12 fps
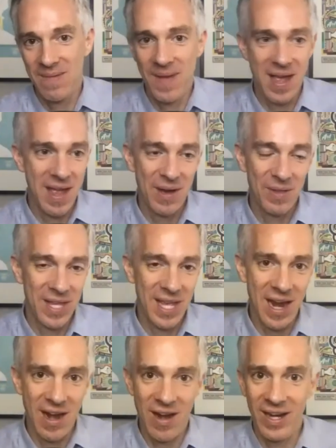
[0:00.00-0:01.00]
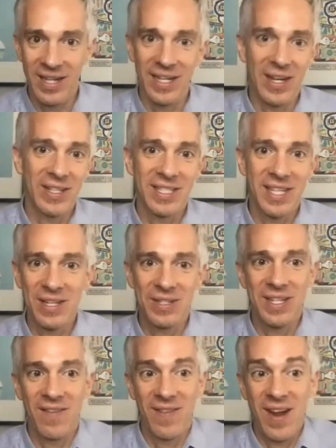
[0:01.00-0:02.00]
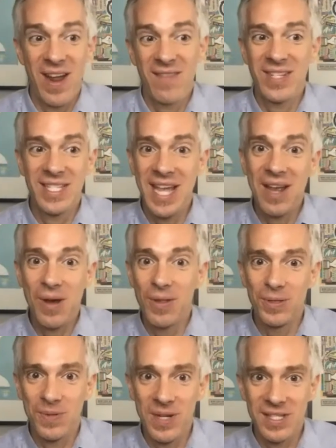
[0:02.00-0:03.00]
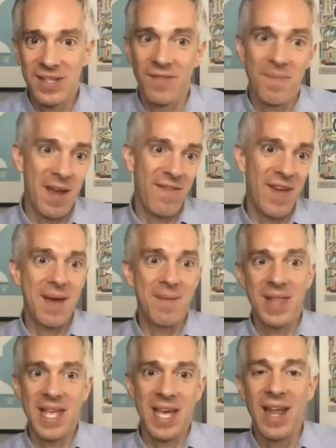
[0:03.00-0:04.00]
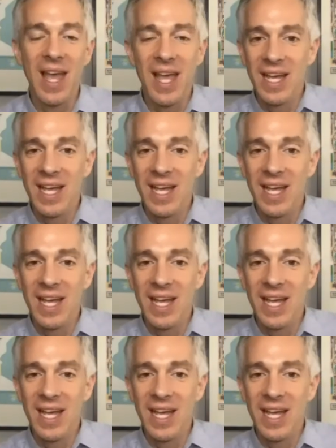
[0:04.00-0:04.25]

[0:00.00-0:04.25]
my healthcare, and all this other stuff, and I don't have to take all this risk of my family, and